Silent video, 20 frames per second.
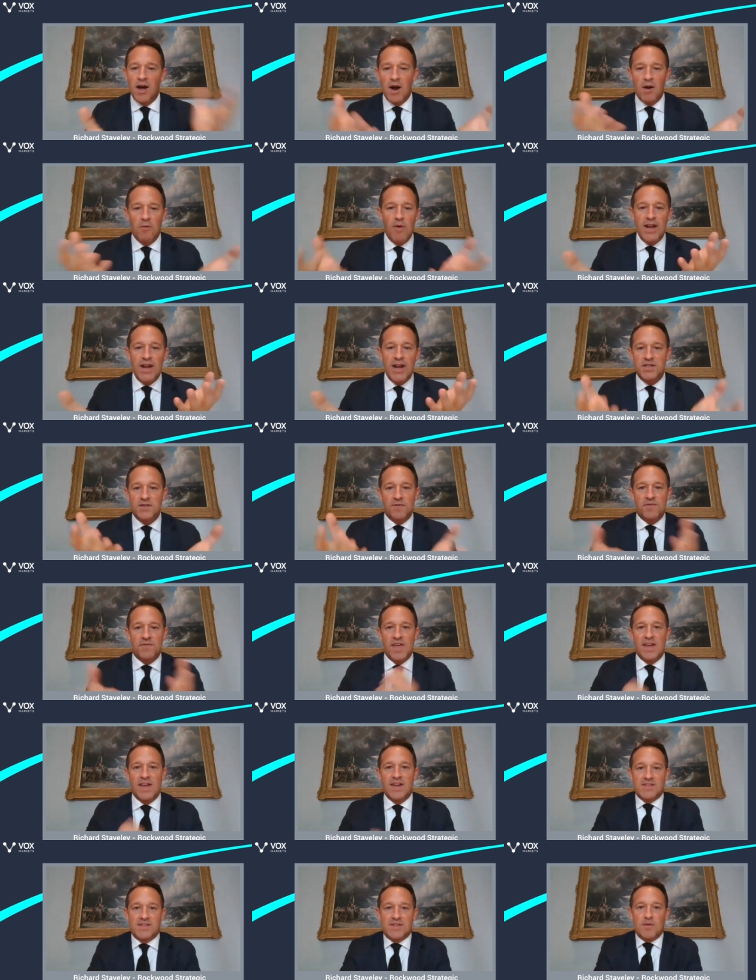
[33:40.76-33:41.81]
a range of
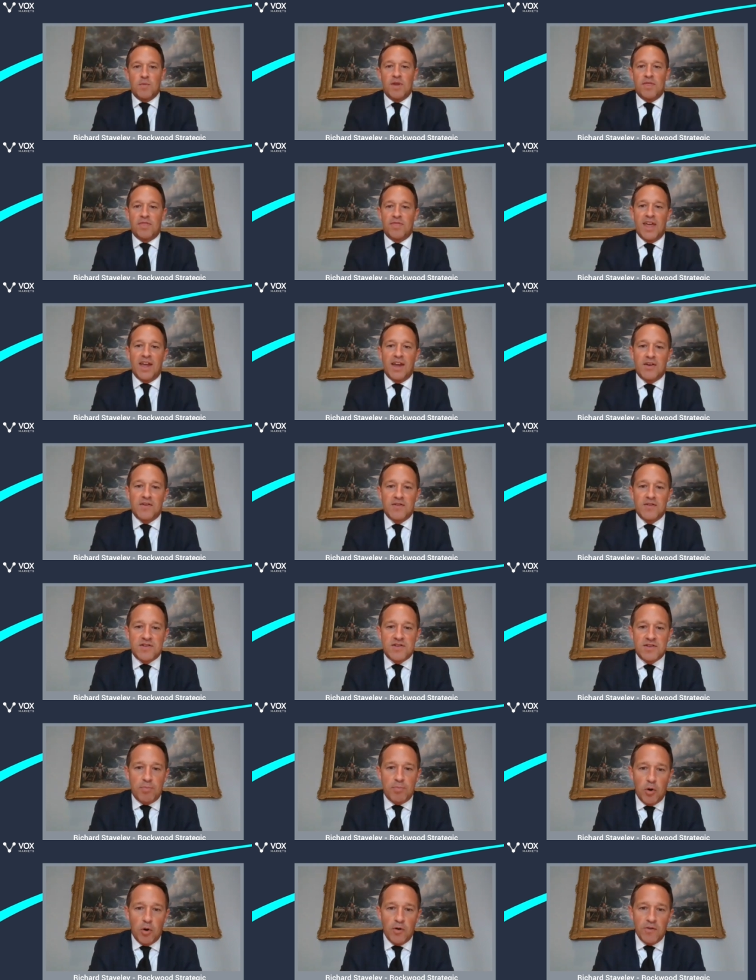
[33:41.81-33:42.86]
things that we think could
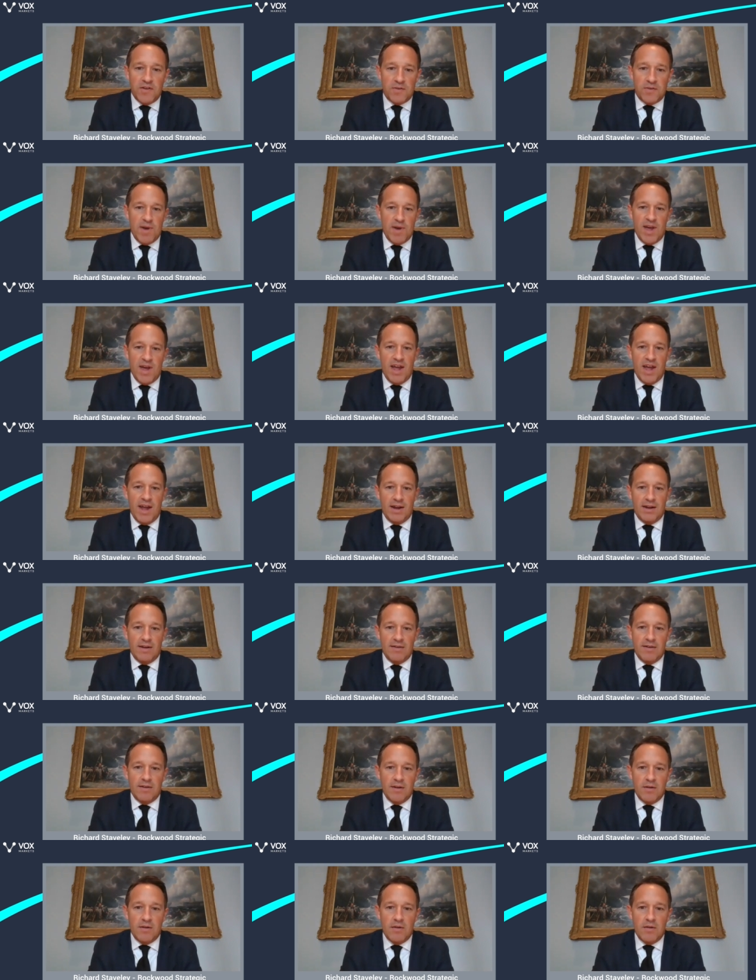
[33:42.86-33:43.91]
support this being
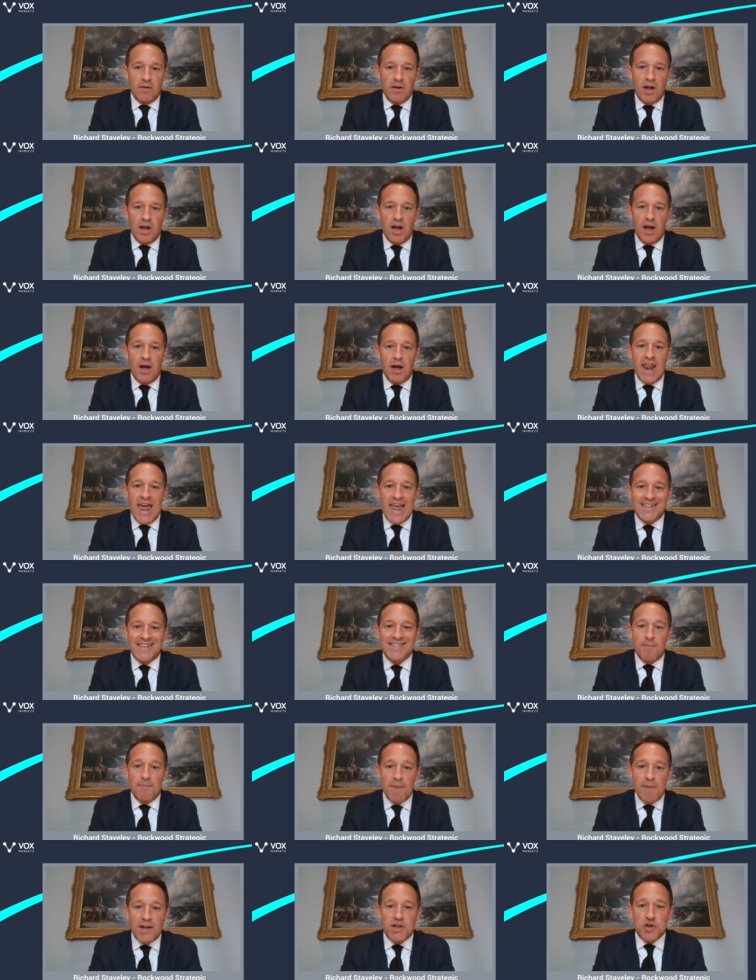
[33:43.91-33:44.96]
an
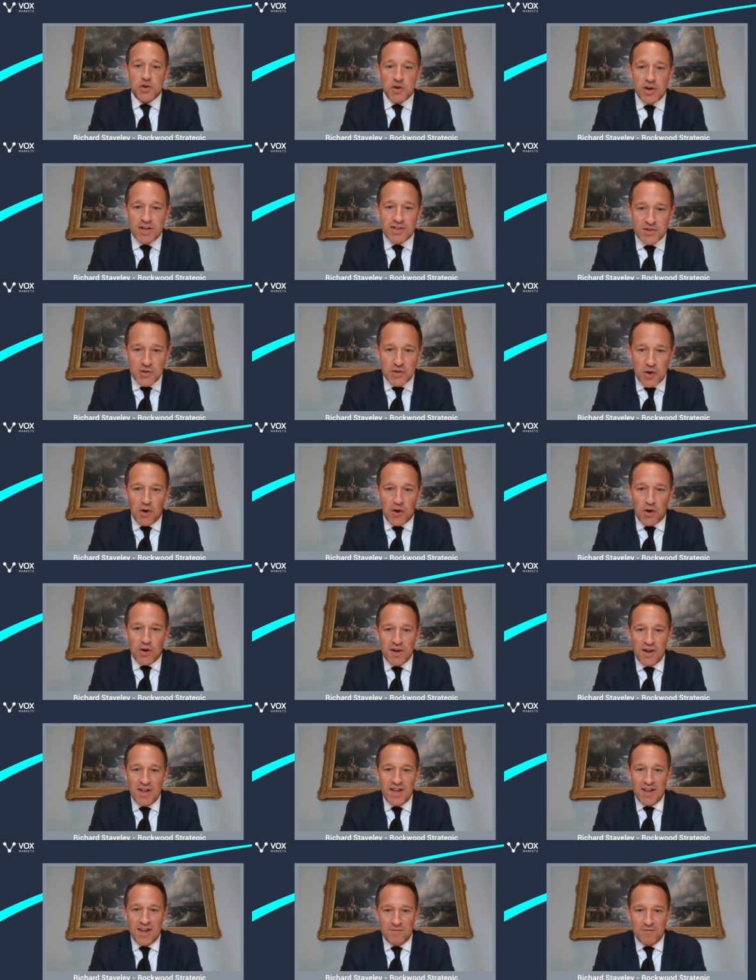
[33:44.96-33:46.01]
asymmetric stock
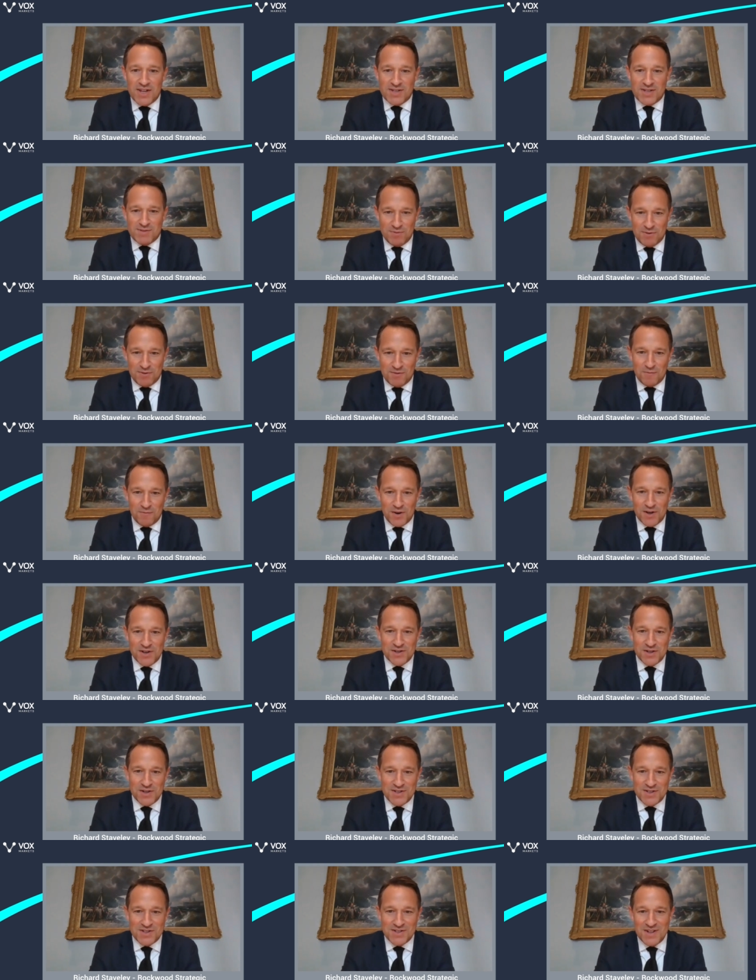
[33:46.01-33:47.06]
investment,
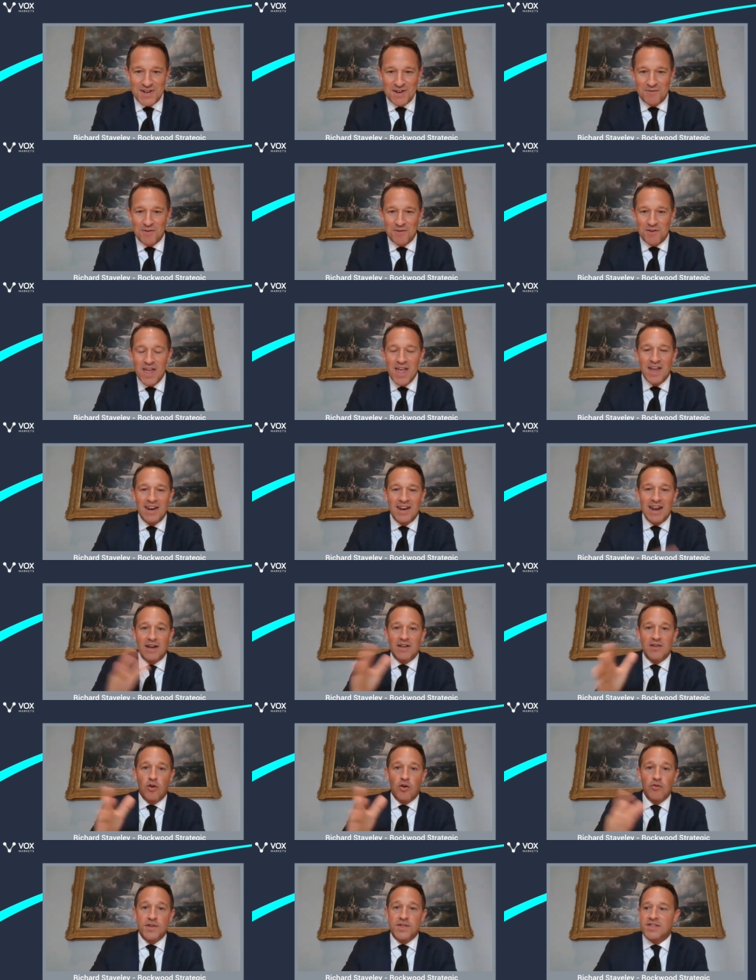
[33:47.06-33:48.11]
which is now
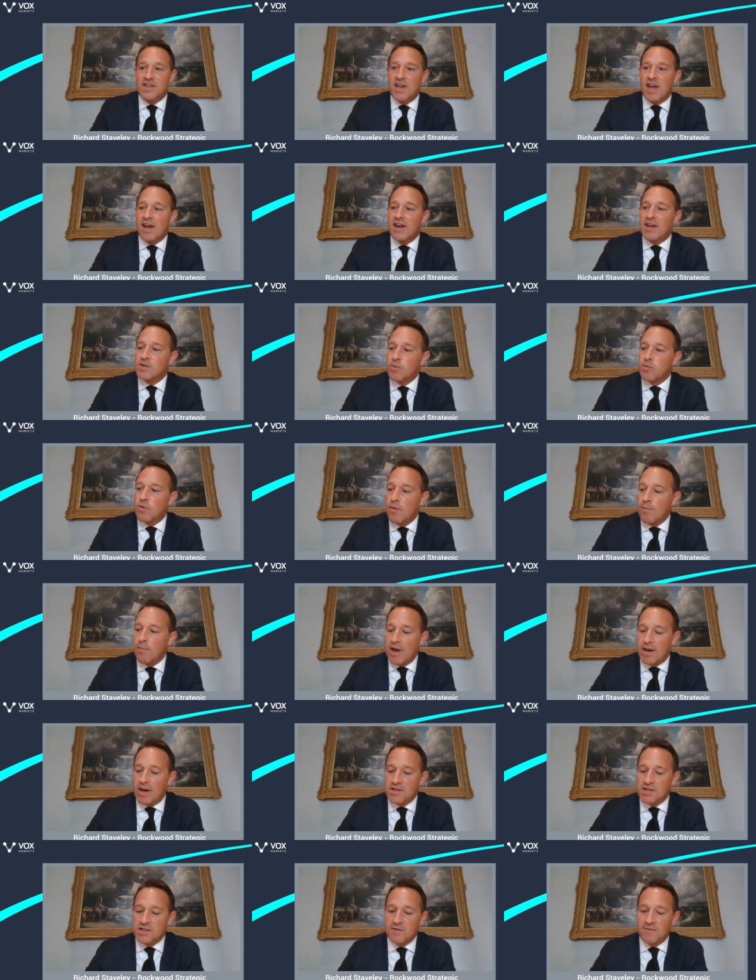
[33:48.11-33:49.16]
on the stakes. We were
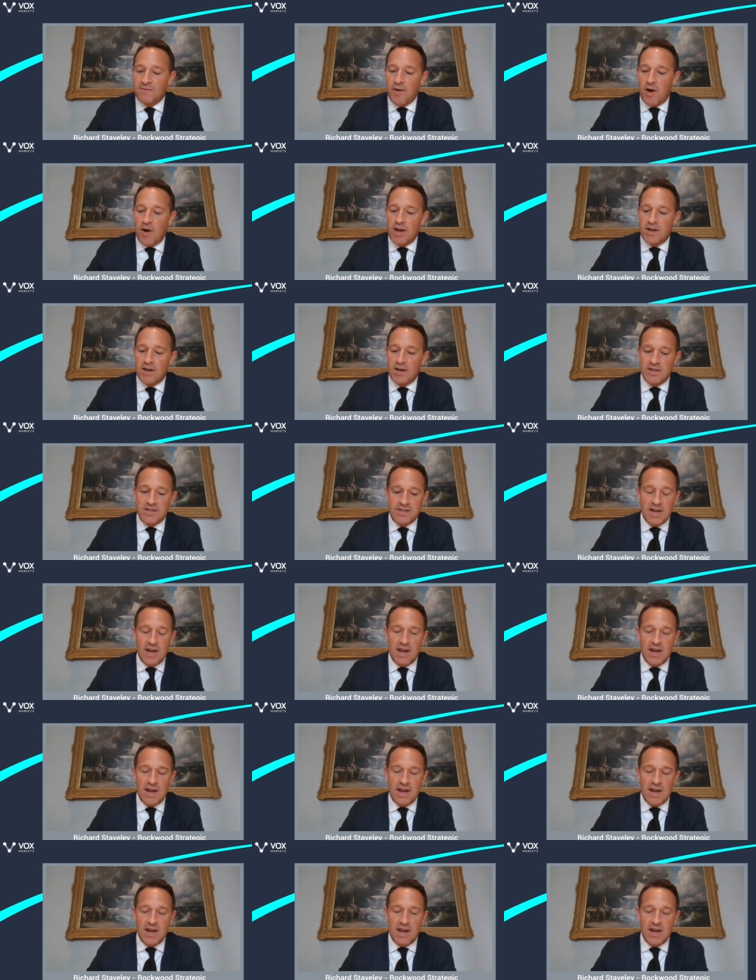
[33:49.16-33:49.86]
managed to find a